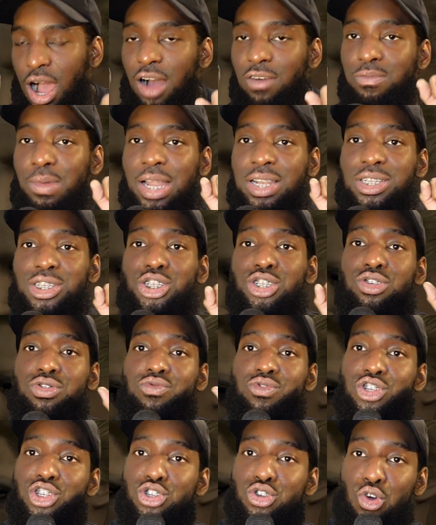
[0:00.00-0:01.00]
I've managed to
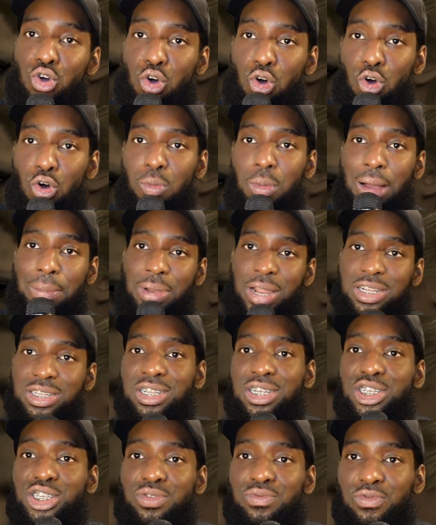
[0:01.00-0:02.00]
restore my
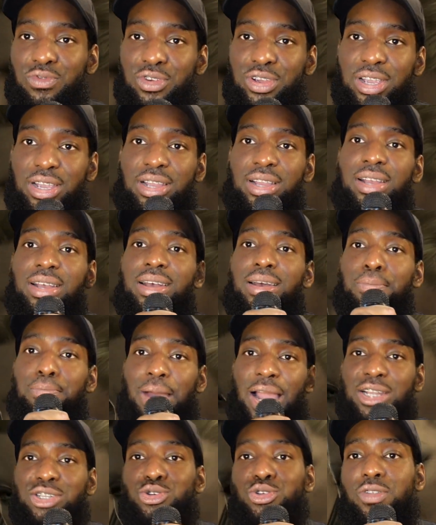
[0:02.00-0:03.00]
PlayStation 3
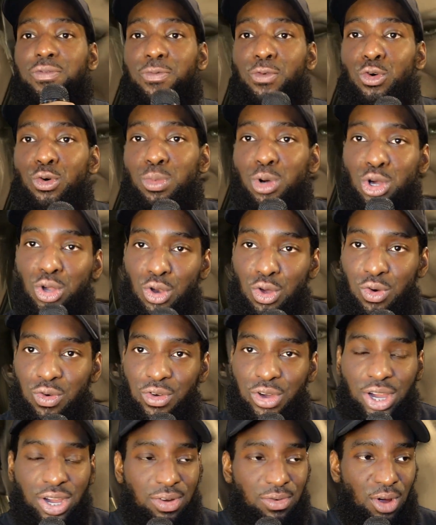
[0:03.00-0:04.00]
back to its former glory,